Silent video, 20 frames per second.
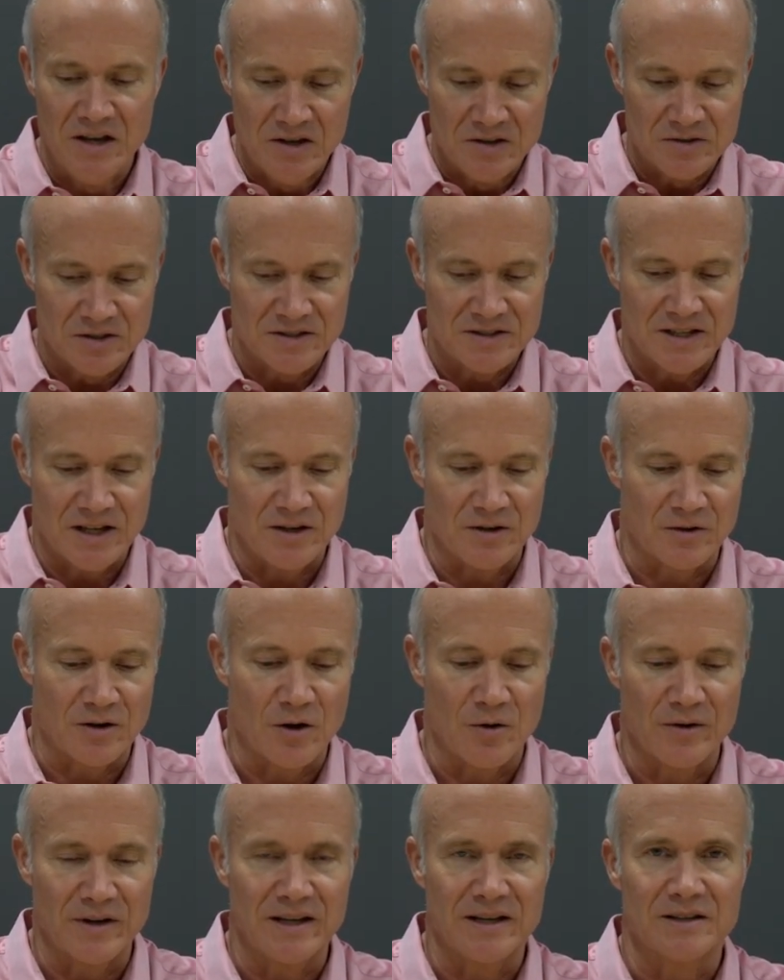So let's say you're
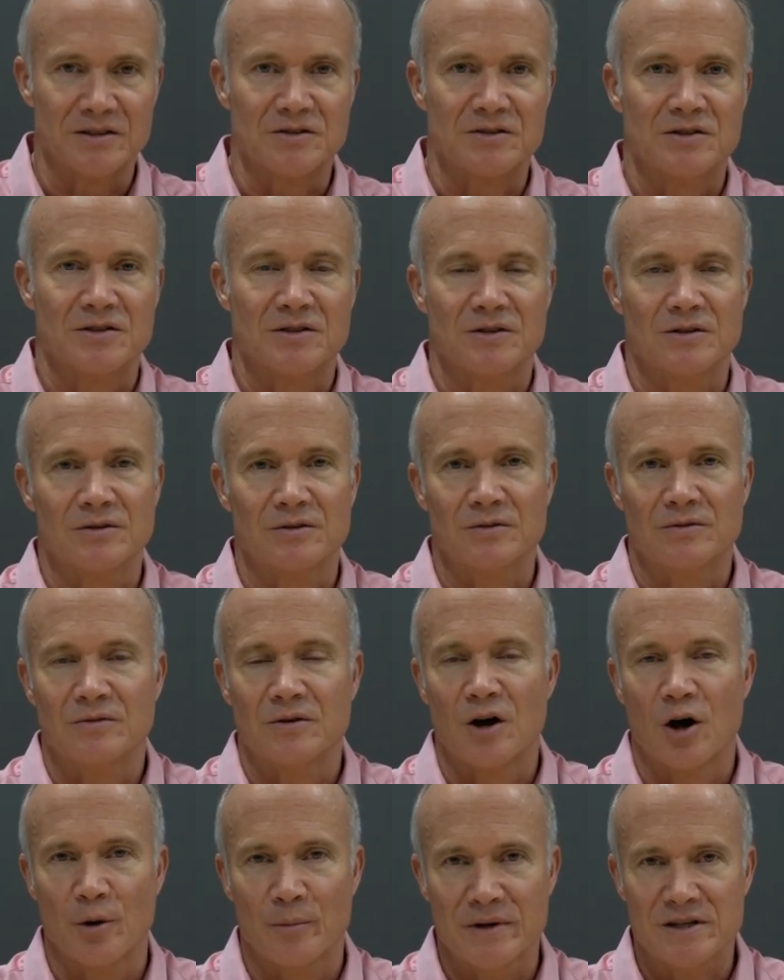going into
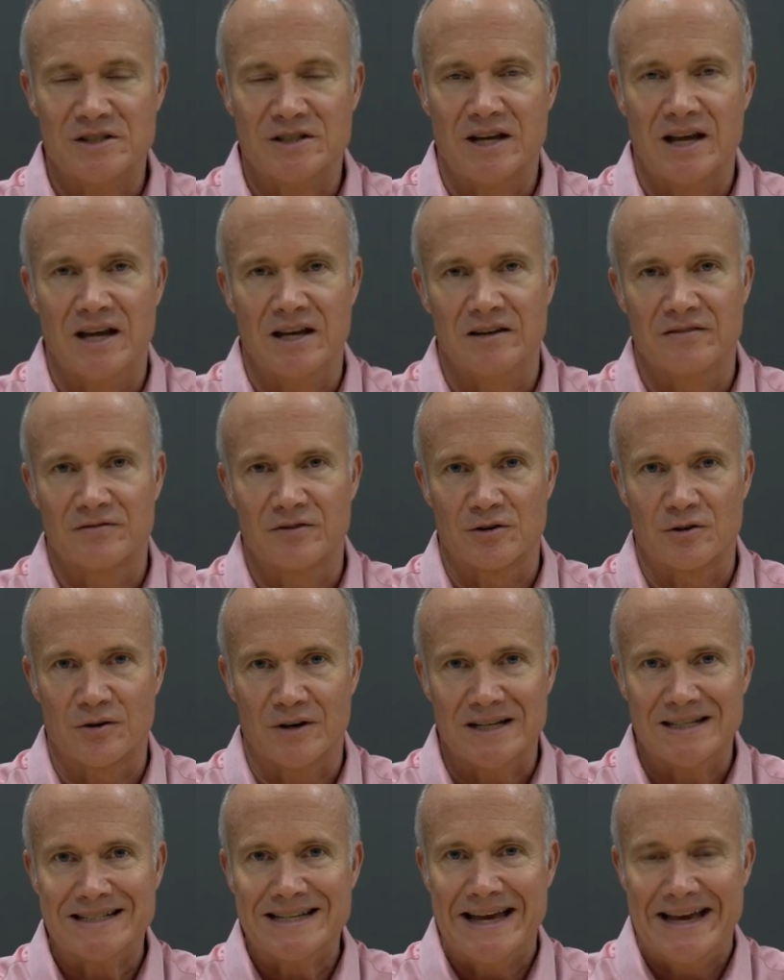home educating for
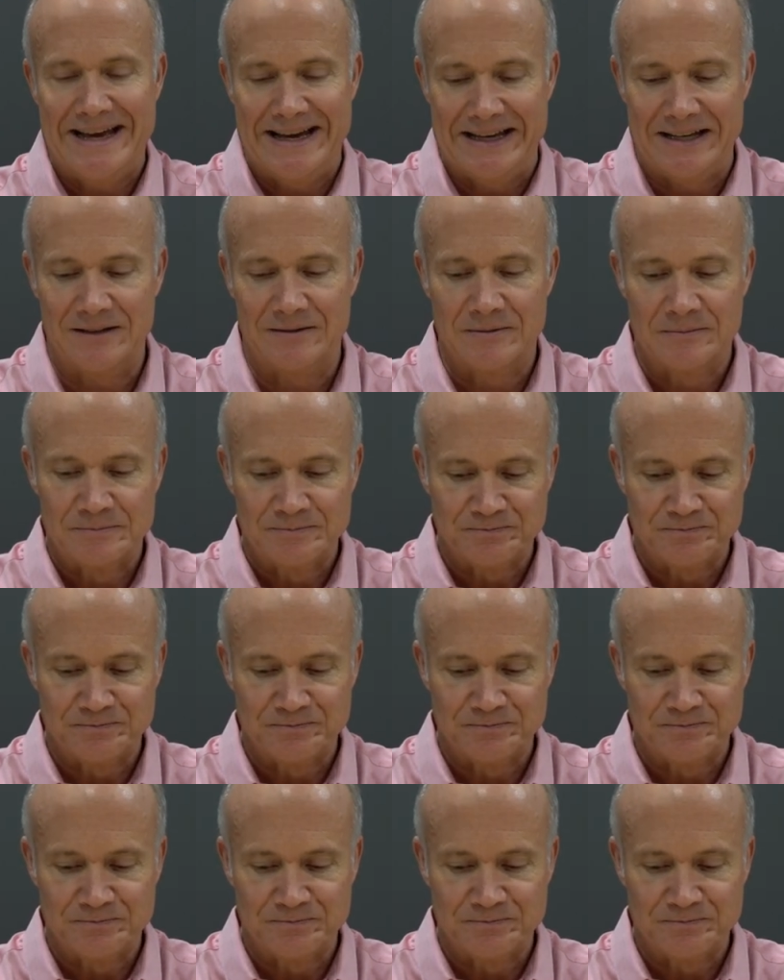grade 10.